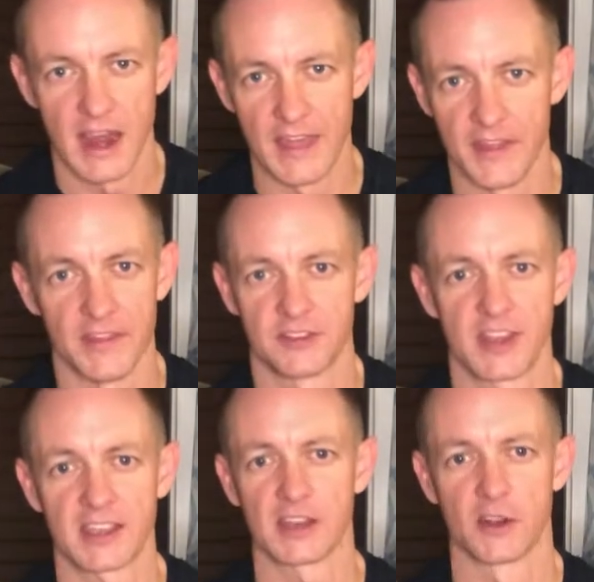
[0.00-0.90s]
And then the
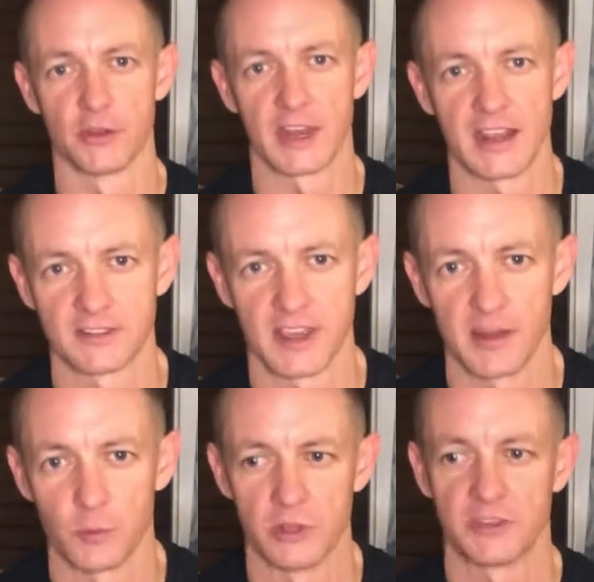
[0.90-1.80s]
second goal that I
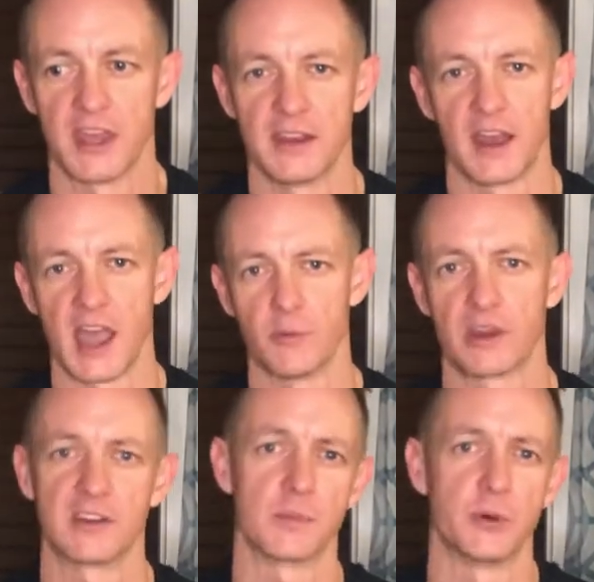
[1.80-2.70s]
set was that I
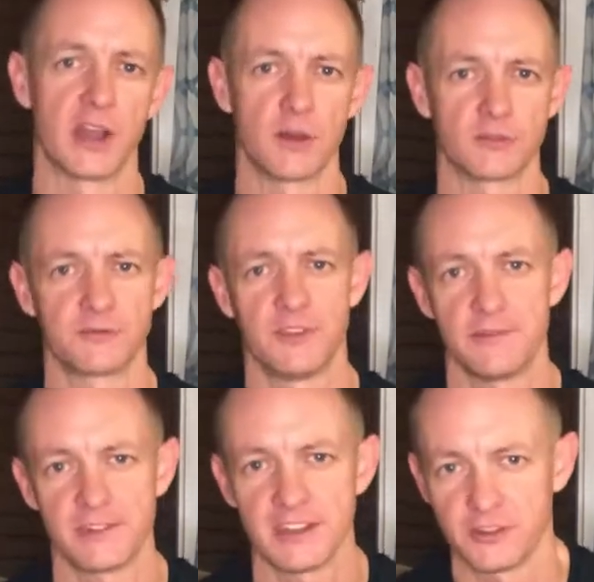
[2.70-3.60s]
wanted to put out
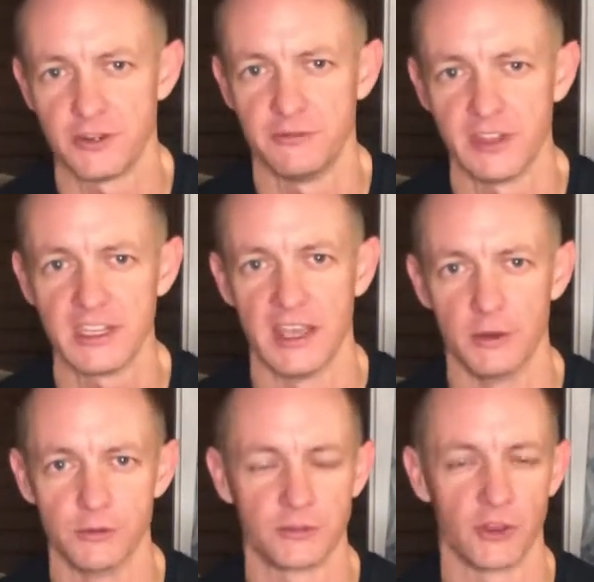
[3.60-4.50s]
52
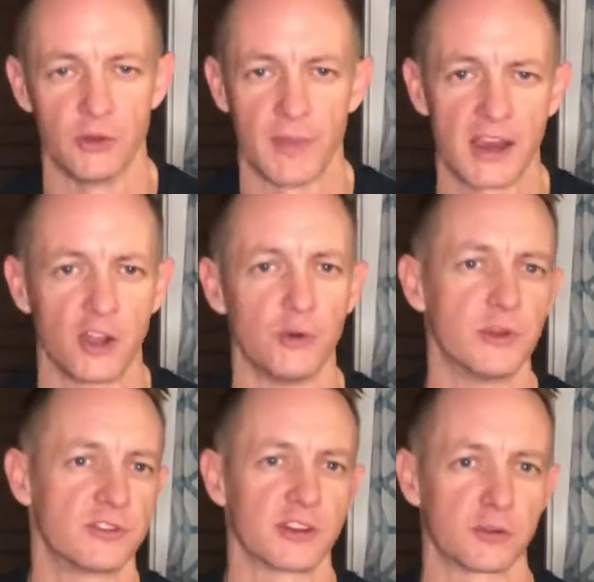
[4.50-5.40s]
videos. So my goal
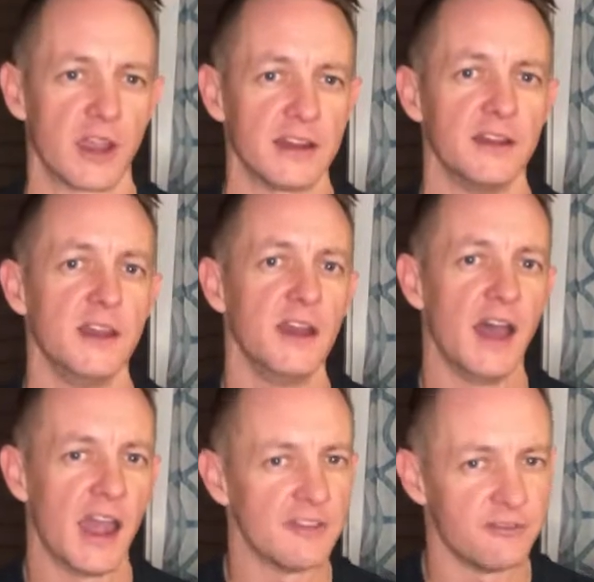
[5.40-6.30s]
was to create
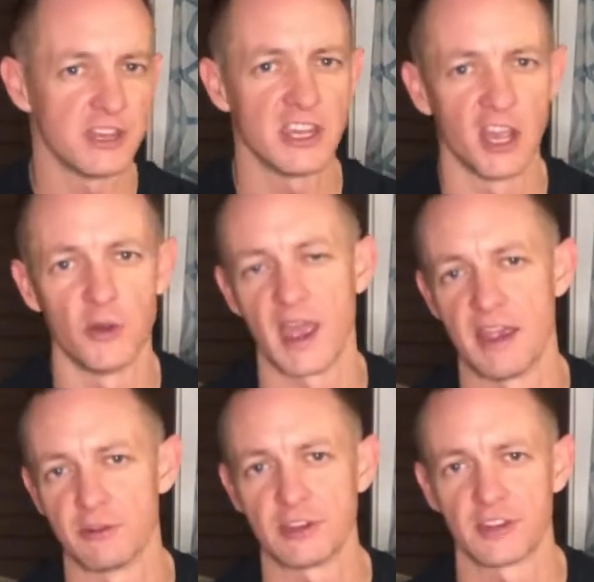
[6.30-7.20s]
a video
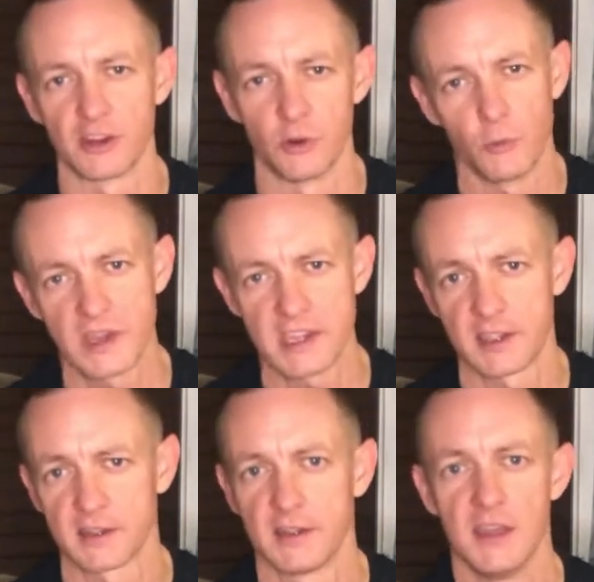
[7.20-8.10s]
every single
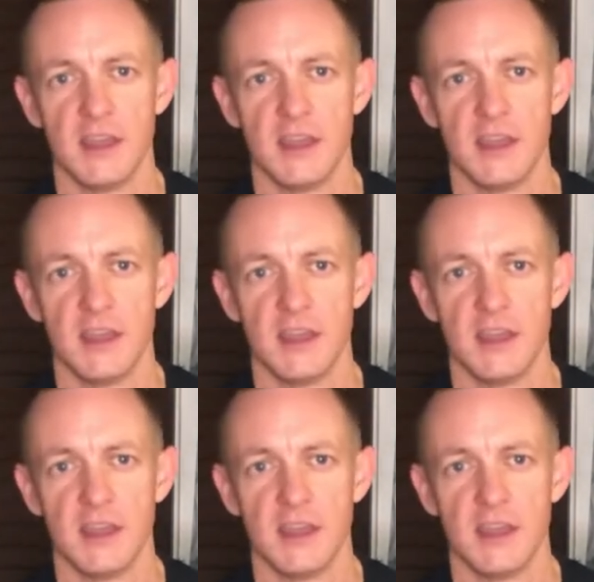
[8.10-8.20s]
week.